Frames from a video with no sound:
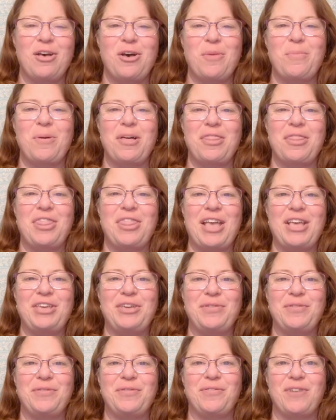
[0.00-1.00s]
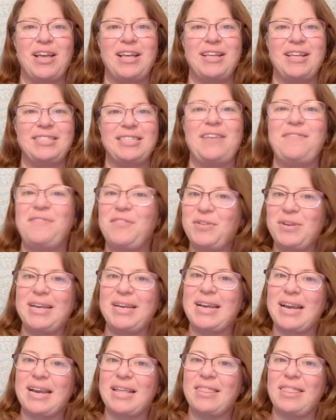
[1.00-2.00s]
But thank you, friends. If you need
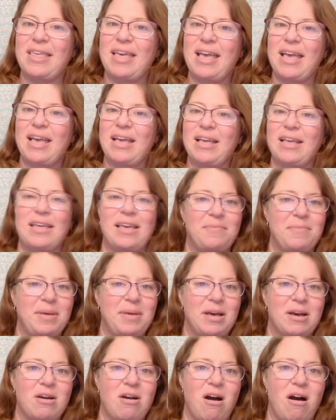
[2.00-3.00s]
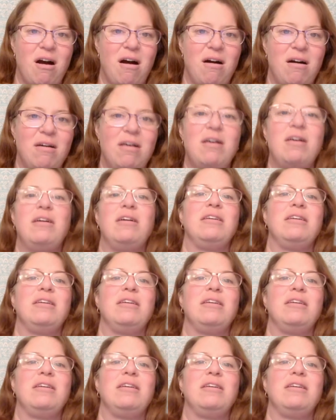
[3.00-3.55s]
anything, give me a call.